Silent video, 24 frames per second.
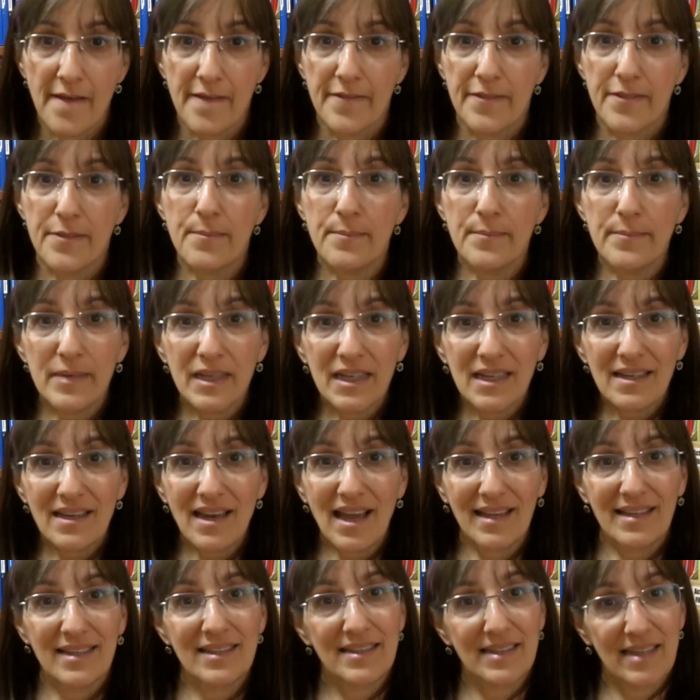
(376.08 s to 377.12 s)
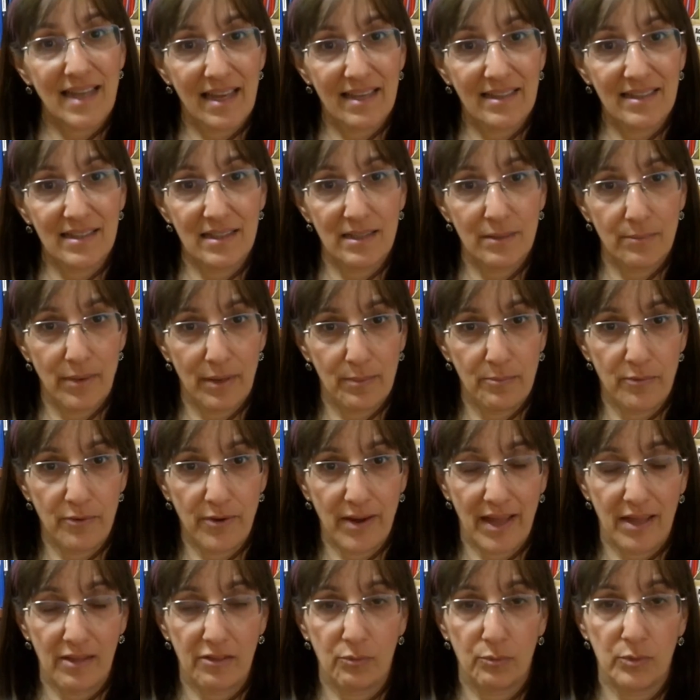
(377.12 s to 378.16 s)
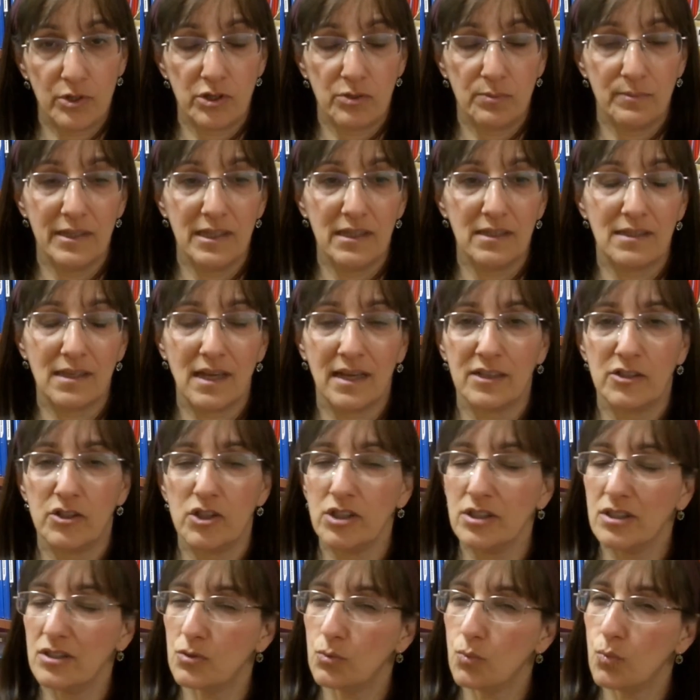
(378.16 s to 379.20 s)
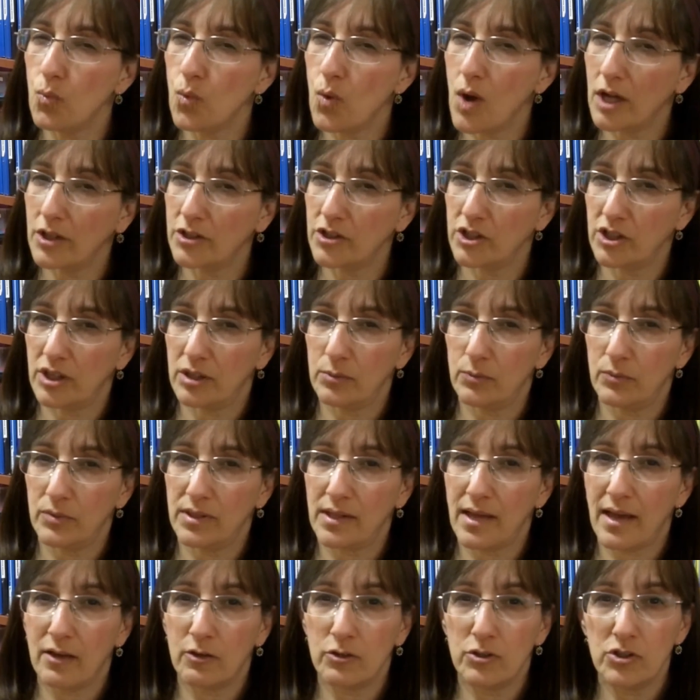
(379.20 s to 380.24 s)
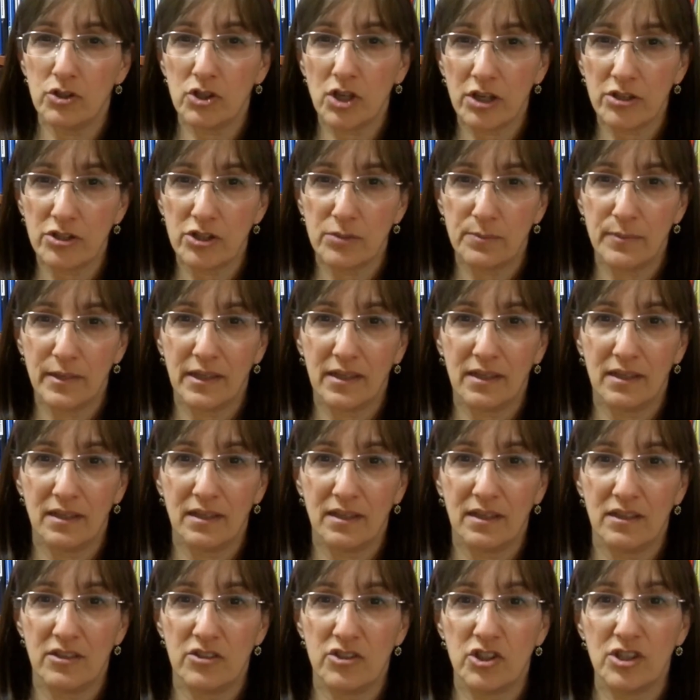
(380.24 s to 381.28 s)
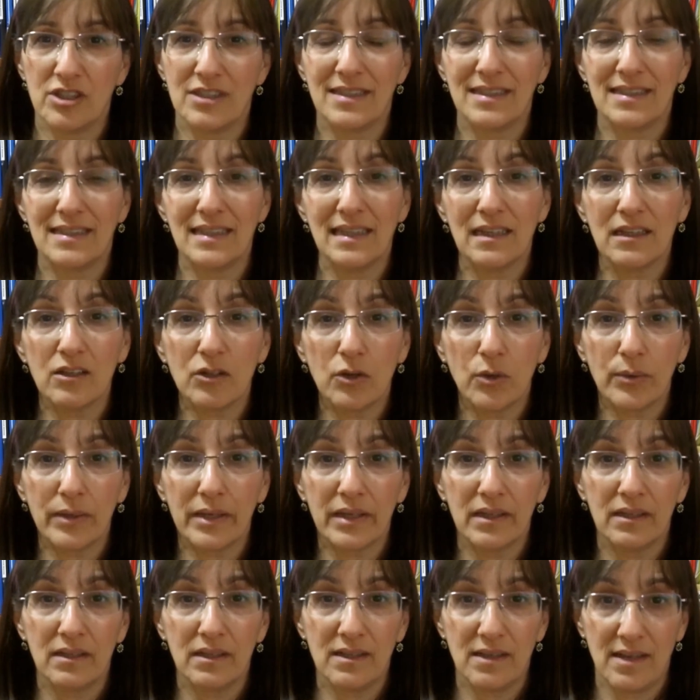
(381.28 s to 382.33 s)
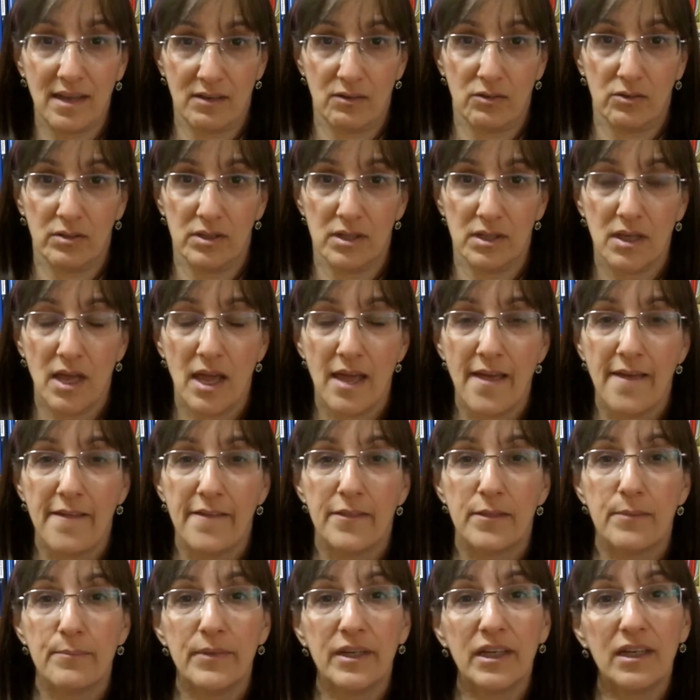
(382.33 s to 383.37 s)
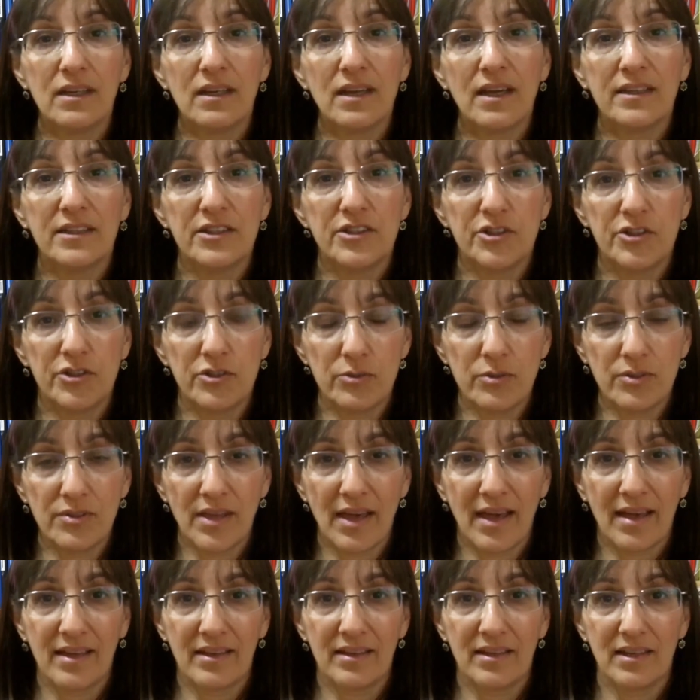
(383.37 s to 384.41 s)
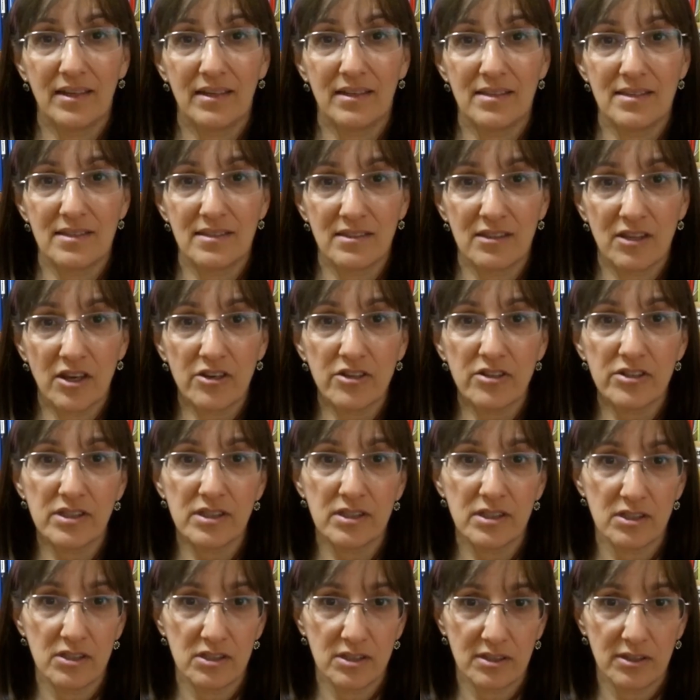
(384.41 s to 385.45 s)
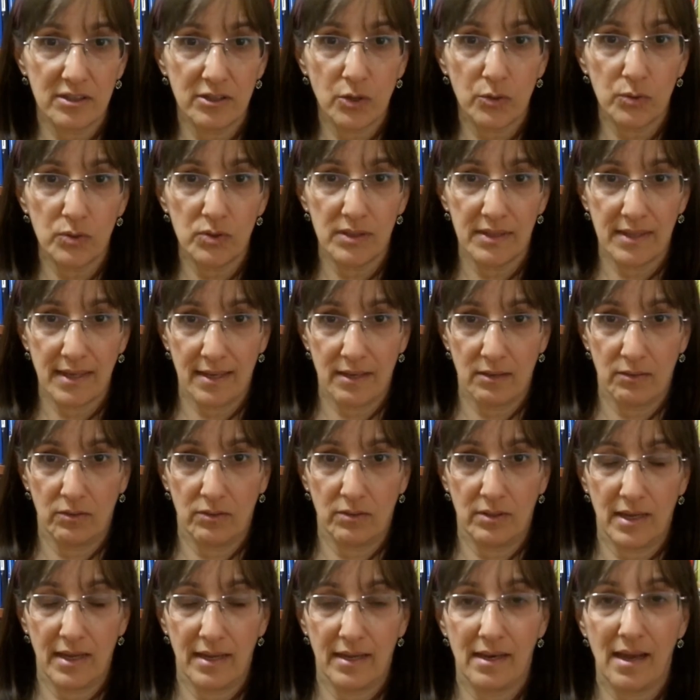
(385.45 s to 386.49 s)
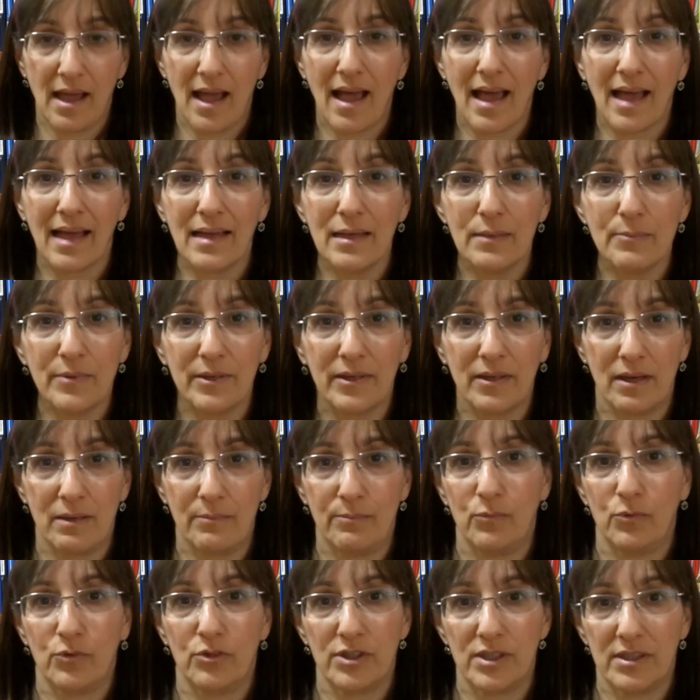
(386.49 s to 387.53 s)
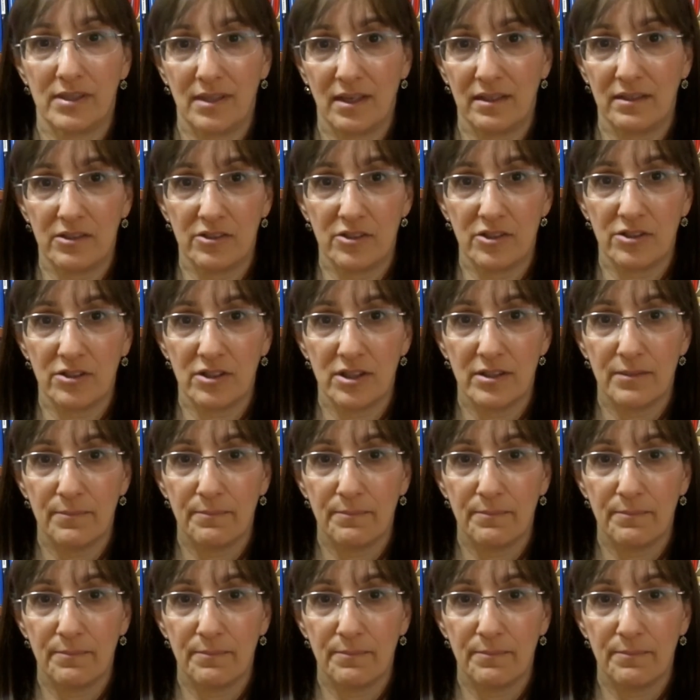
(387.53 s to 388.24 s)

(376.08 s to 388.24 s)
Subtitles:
The minute I attend to my breath, which means I just watch it without judgment and I just see it going in and out, the minute I do that, it starts to slow down and I become more centered.